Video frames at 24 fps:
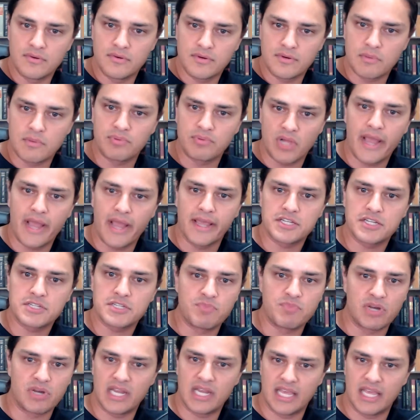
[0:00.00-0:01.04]
compliance,
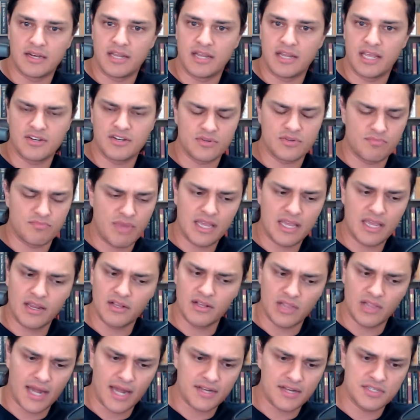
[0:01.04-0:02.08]
but into making a
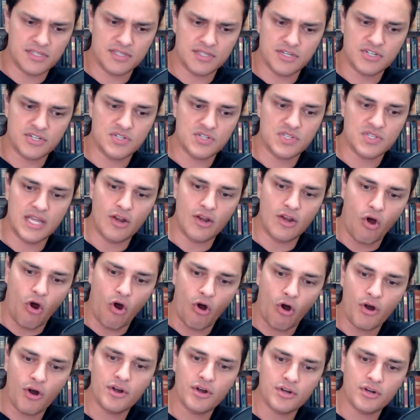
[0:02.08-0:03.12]
lot of decisions that
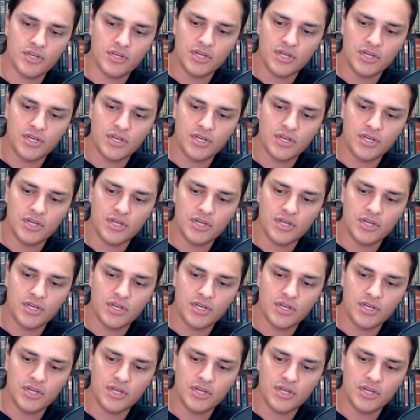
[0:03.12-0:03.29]
aren't